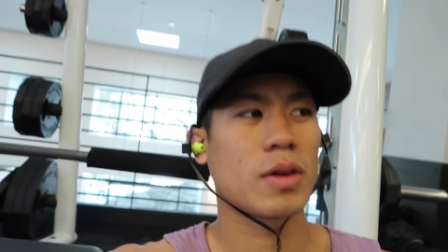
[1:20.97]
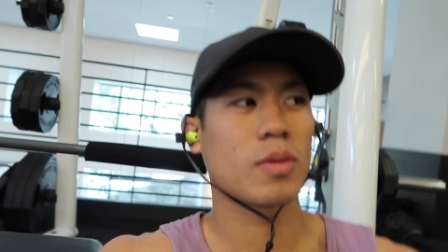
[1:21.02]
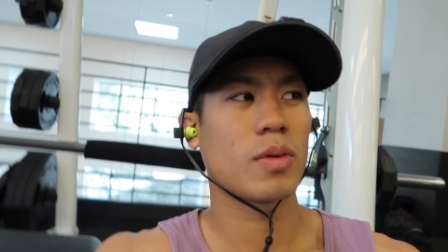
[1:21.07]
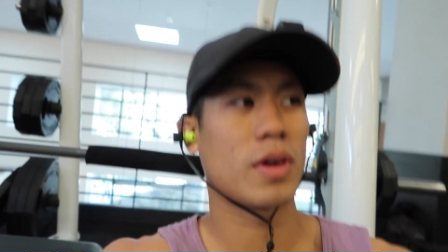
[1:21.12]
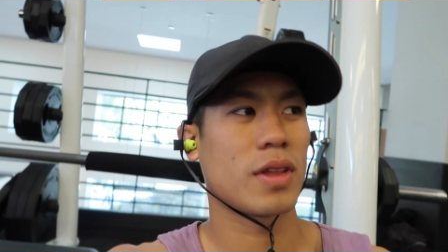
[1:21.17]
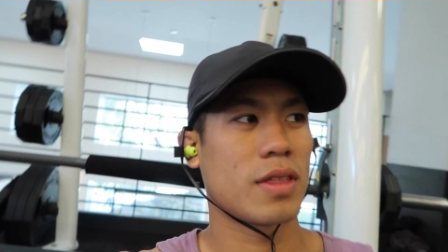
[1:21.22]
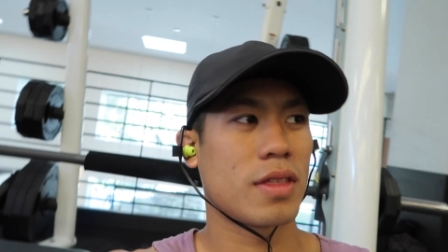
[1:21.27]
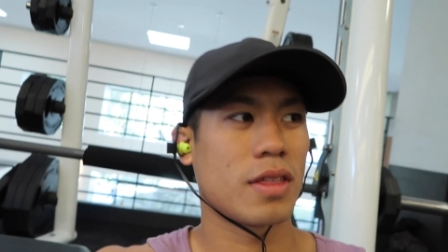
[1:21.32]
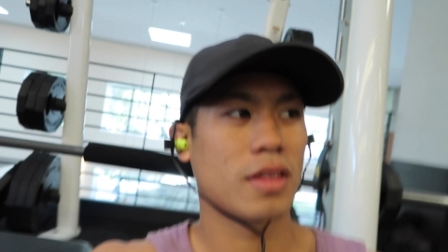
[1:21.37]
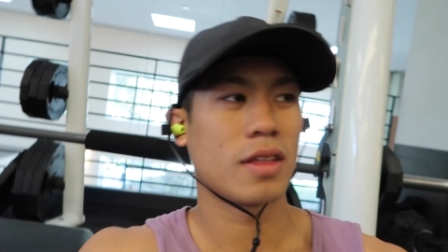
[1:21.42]
thing
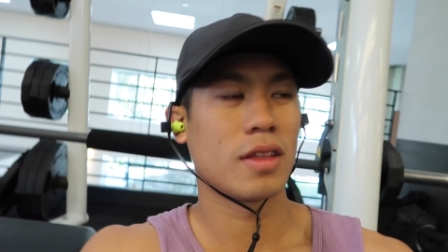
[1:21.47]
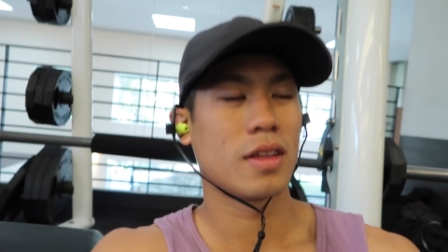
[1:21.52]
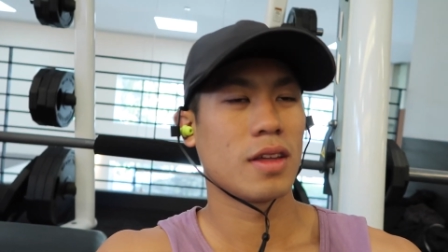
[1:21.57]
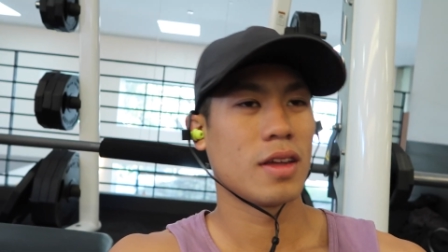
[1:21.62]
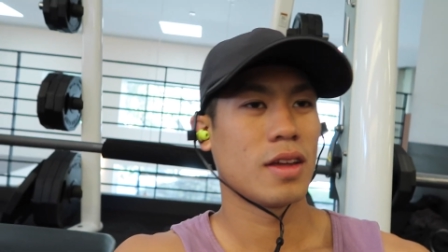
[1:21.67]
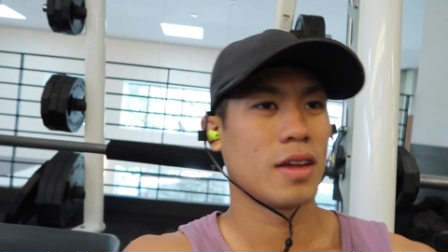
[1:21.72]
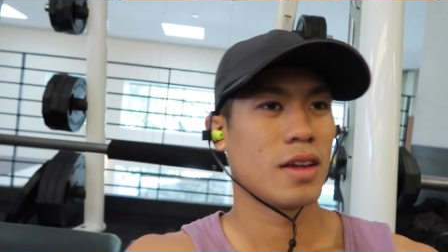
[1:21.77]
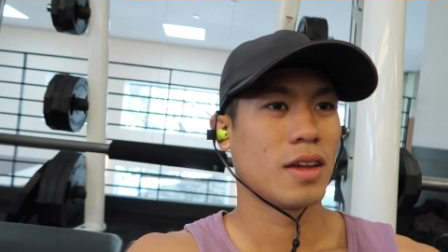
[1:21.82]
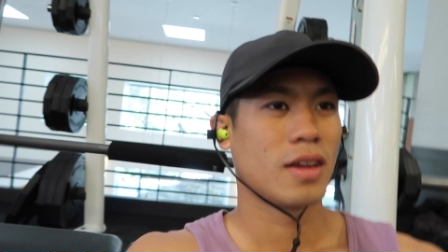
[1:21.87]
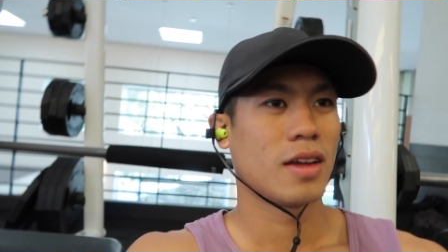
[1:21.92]
with
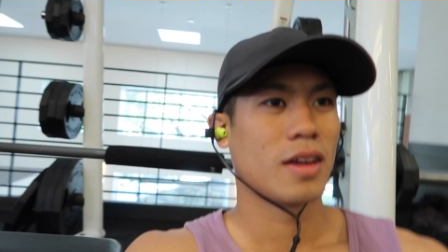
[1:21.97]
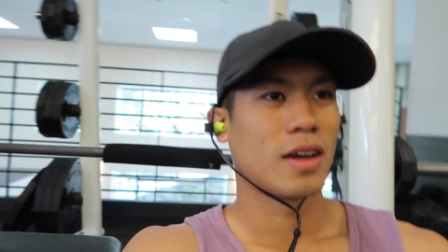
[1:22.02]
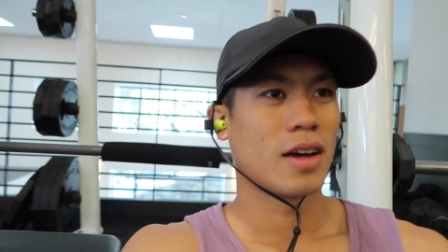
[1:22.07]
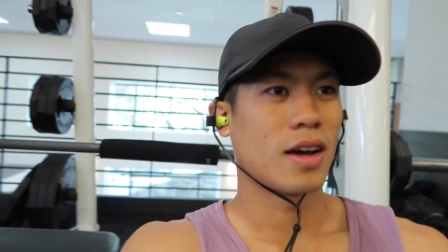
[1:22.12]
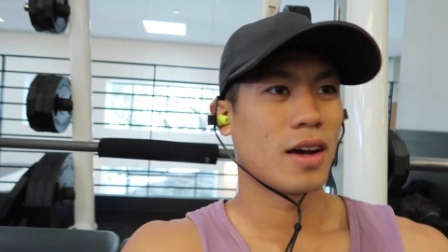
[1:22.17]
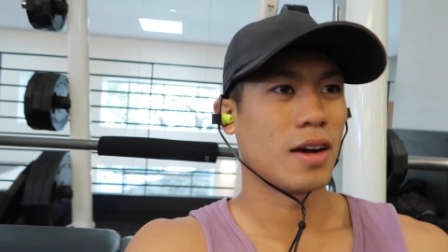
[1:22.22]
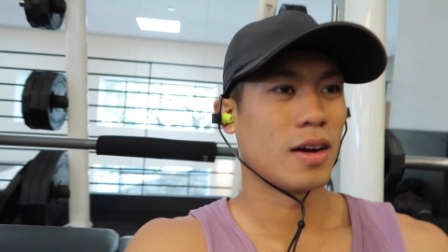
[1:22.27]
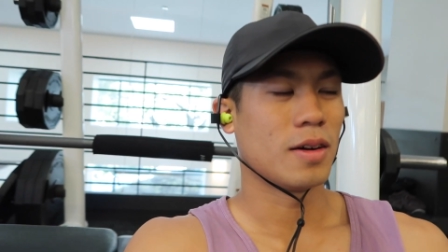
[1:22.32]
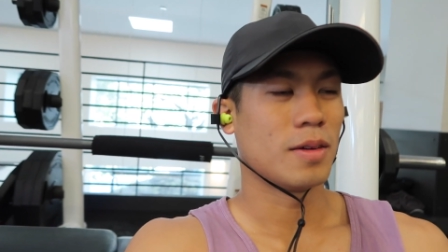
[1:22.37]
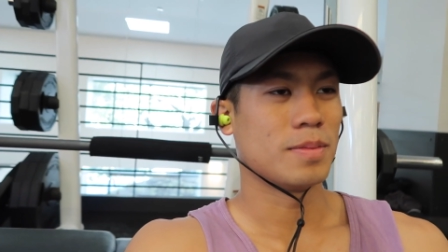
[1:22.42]

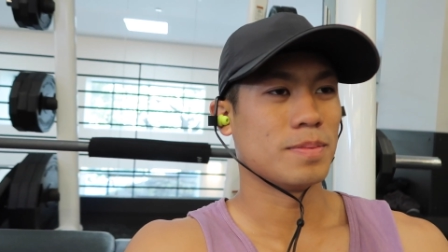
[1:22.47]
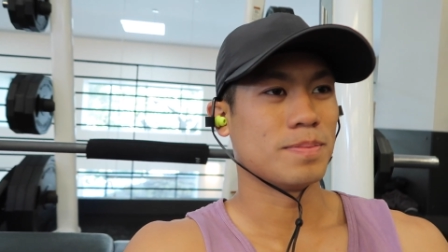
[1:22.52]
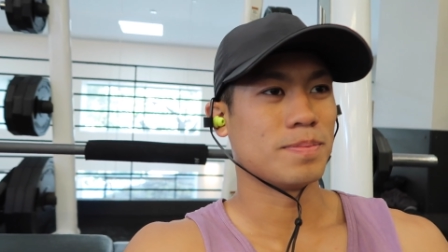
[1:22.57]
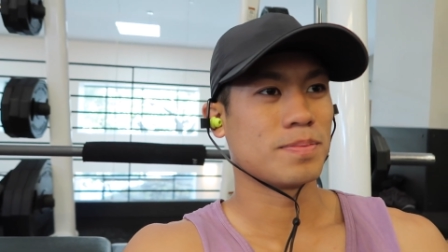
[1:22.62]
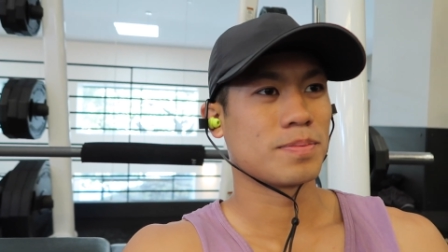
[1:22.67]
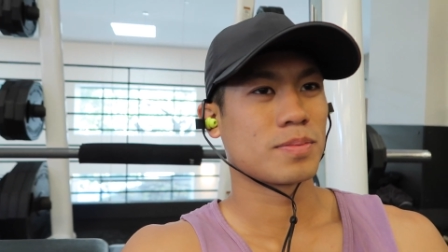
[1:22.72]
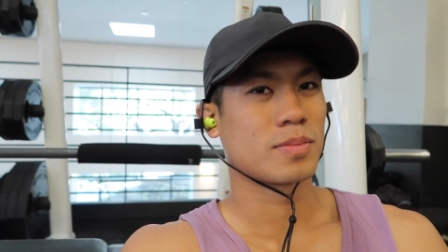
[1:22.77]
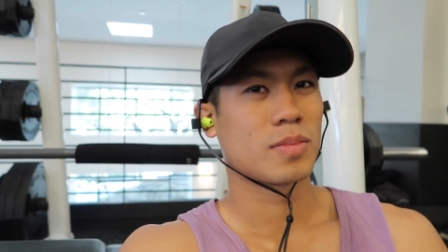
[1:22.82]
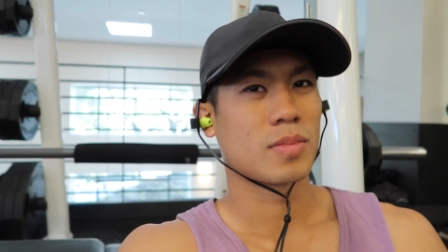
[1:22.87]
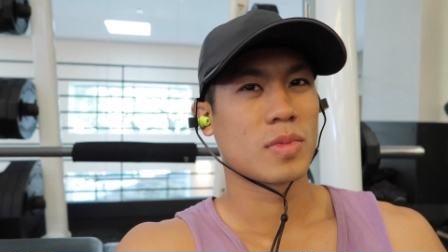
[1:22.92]
um,
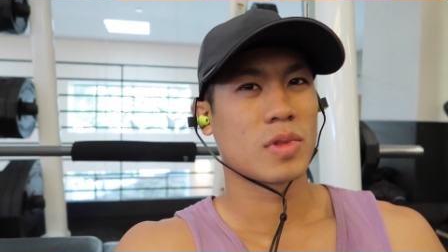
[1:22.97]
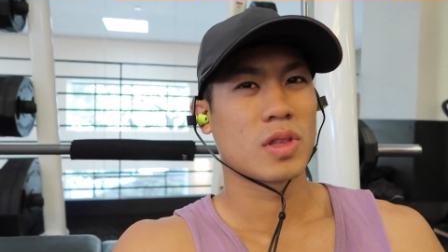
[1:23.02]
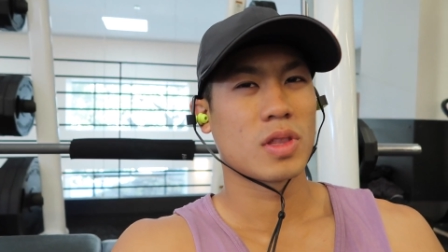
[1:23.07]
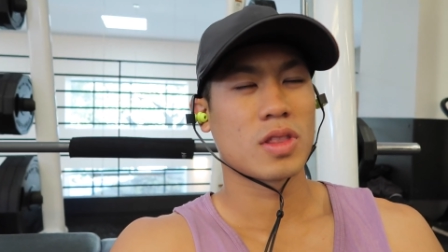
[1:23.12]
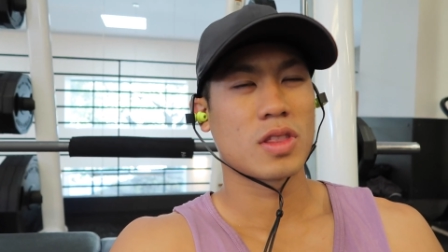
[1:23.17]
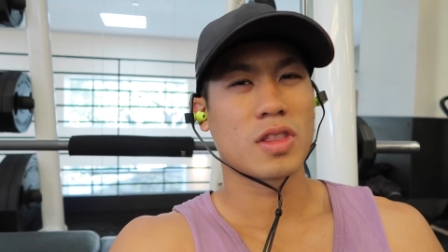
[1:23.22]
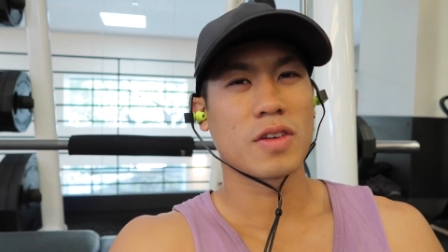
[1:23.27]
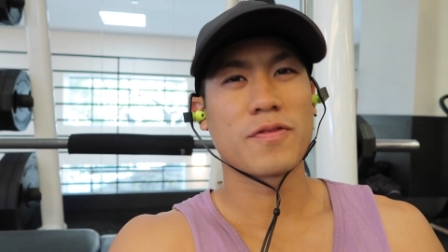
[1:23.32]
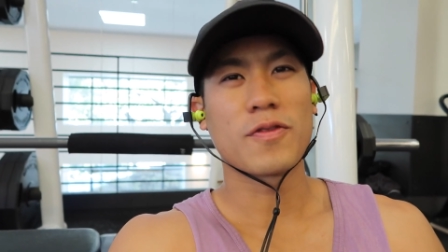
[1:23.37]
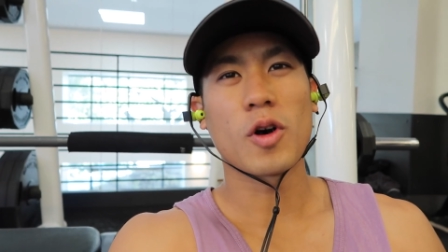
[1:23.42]

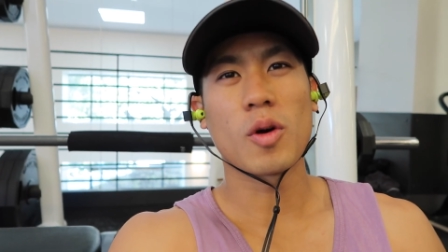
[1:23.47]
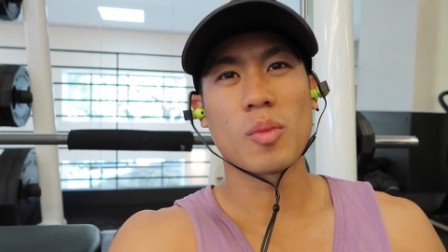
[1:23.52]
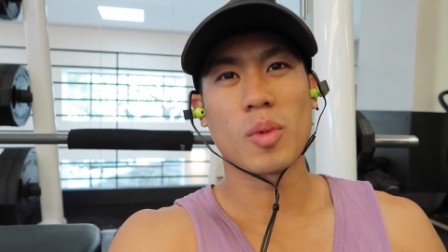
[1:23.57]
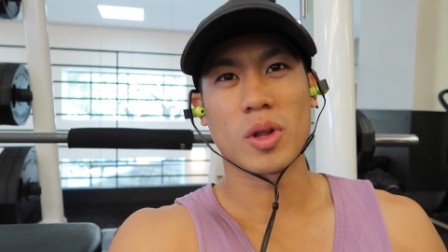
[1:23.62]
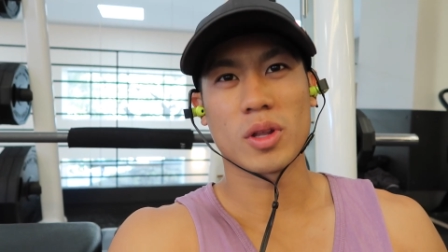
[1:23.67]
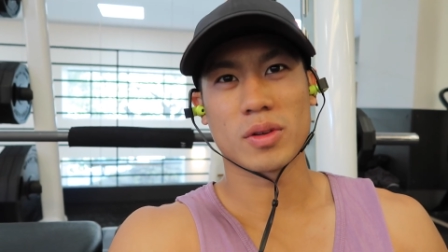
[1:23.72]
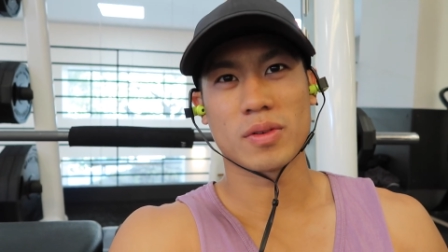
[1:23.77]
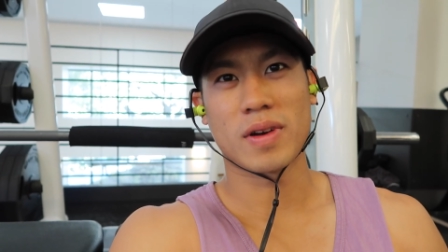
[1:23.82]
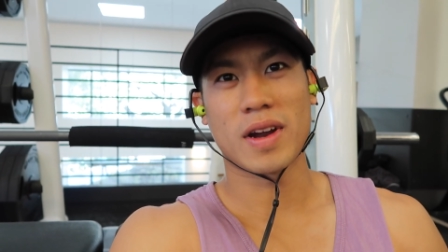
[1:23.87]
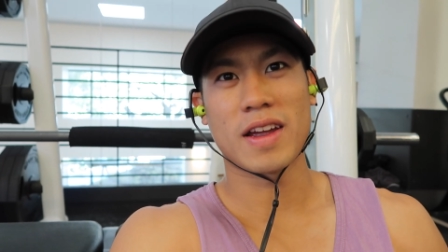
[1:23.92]
the foam
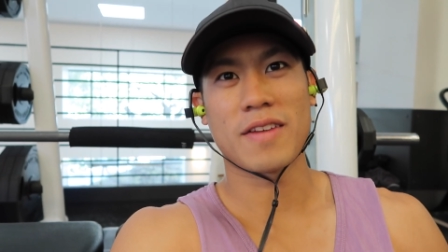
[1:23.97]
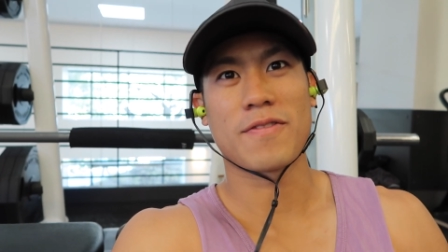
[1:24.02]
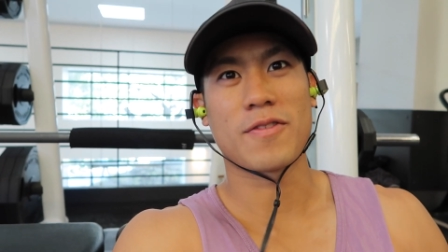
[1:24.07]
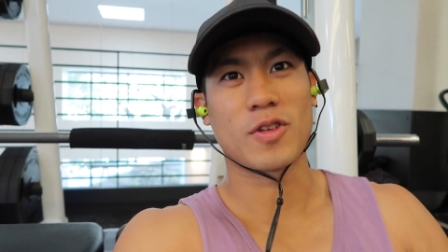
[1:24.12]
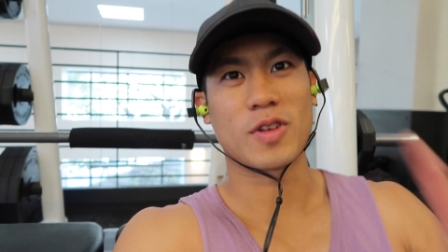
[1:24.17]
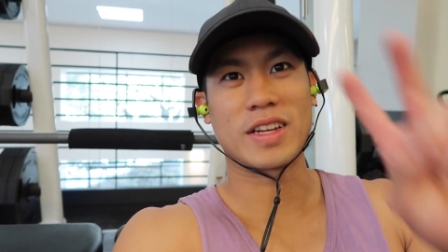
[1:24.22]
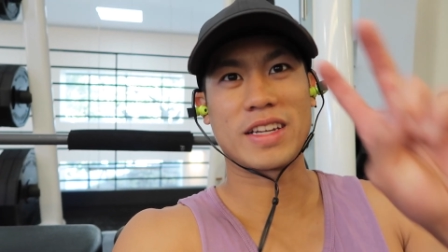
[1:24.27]
rolling, right?